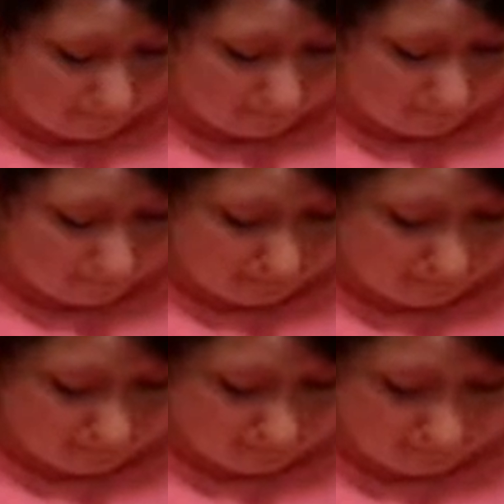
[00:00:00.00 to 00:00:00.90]

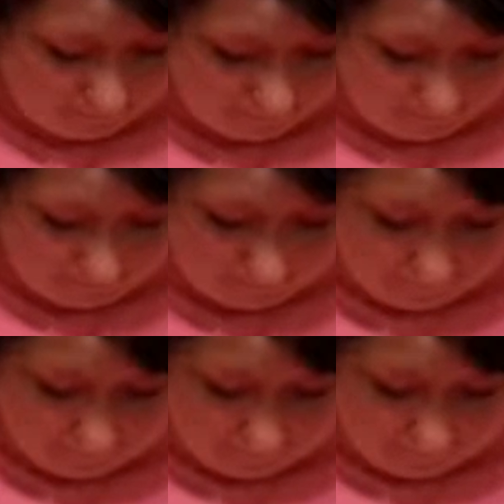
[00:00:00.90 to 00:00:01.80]

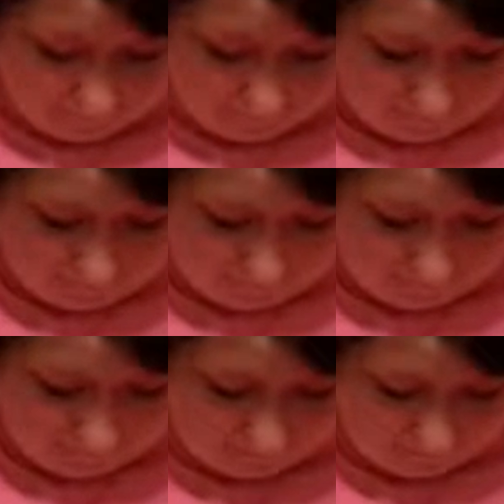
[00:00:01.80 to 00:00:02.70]

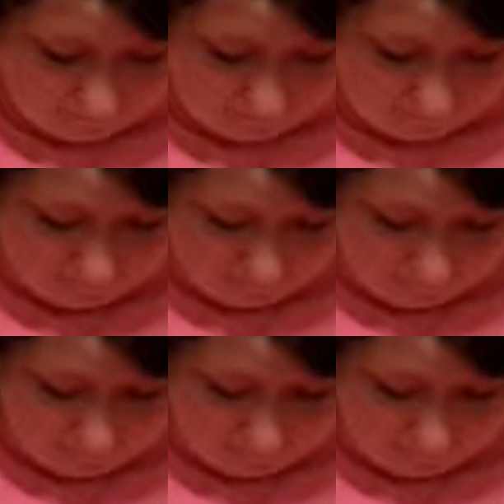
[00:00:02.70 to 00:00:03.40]
Nothing is said.